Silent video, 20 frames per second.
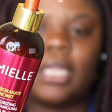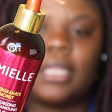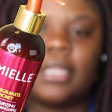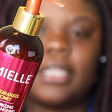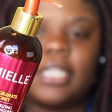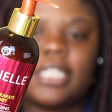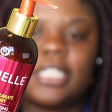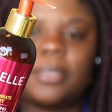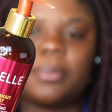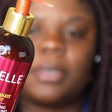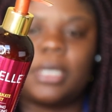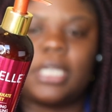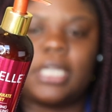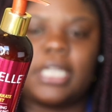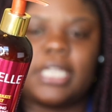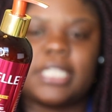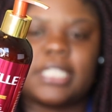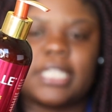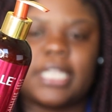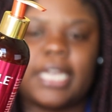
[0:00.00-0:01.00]
This one
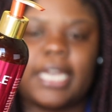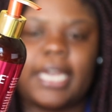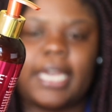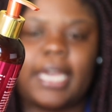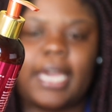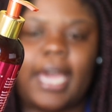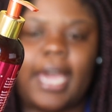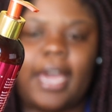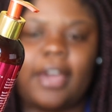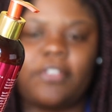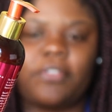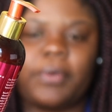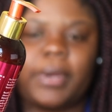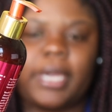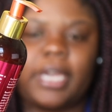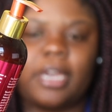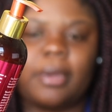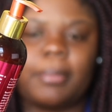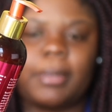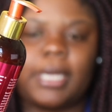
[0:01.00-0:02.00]
is like halfway
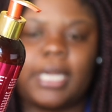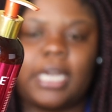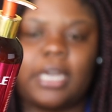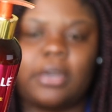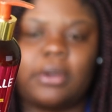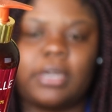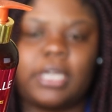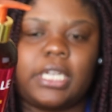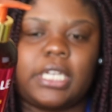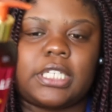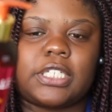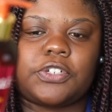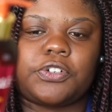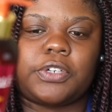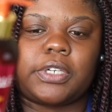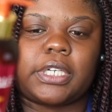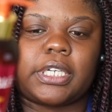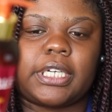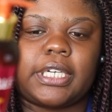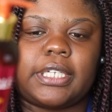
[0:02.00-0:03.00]
coming out and it's
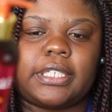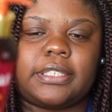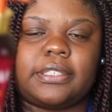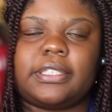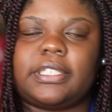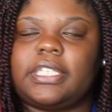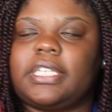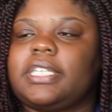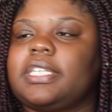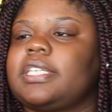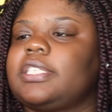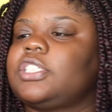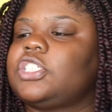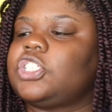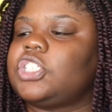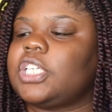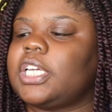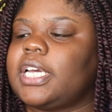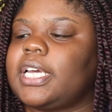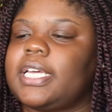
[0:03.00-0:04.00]
crooked. It is
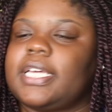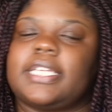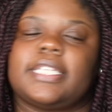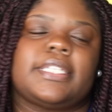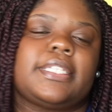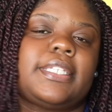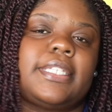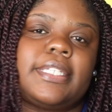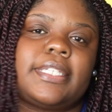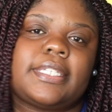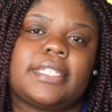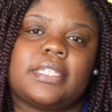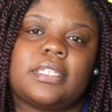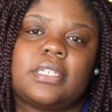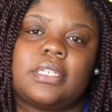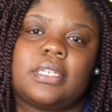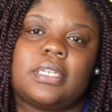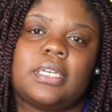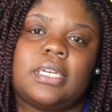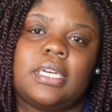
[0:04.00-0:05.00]
just,
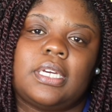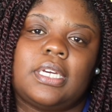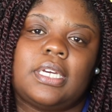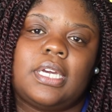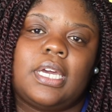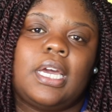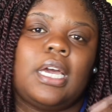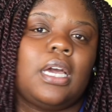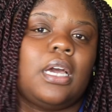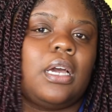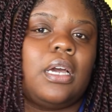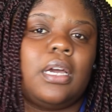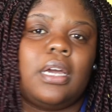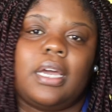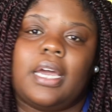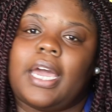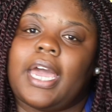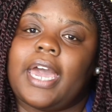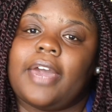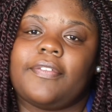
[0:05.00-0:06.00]

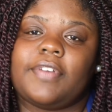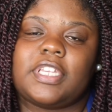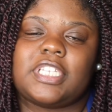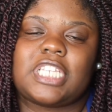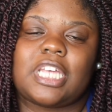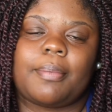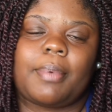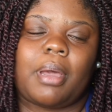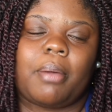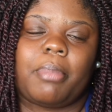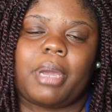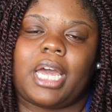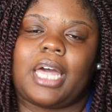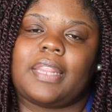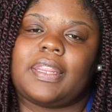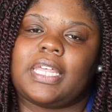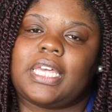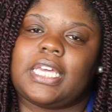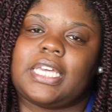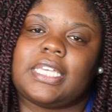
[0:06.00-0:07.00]
every time I buy
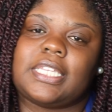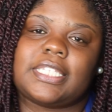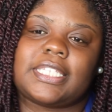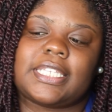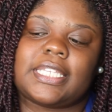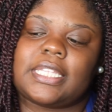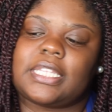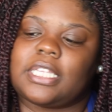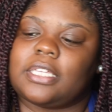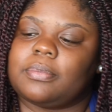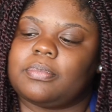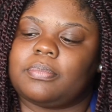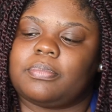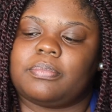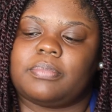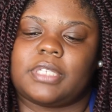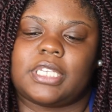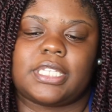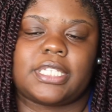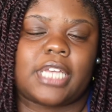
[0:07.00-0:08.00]
these, the
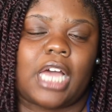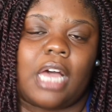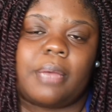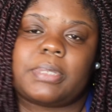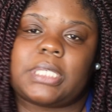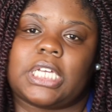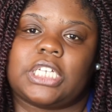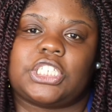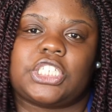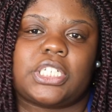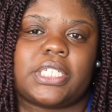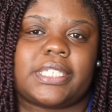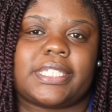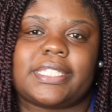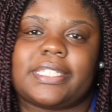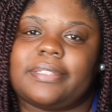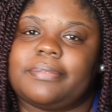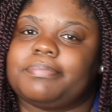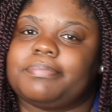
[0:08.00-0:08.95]
tops are just,